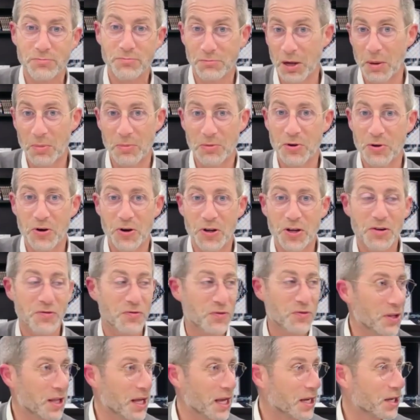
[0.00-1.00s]
I'm learning a
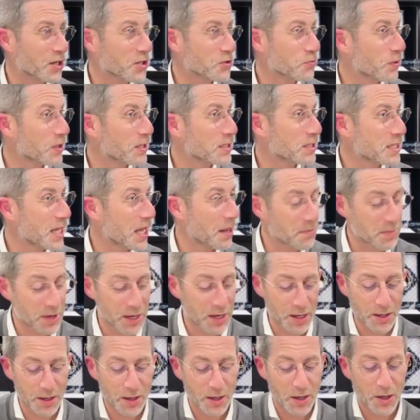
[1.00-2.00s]
full hekesh. What does that
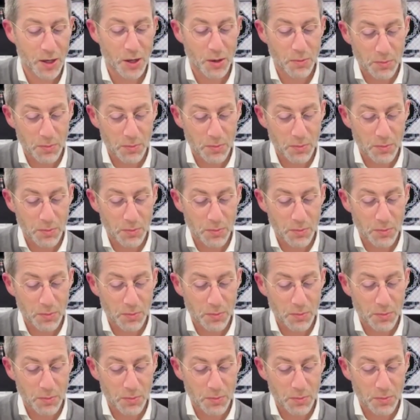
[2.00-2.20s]
mean?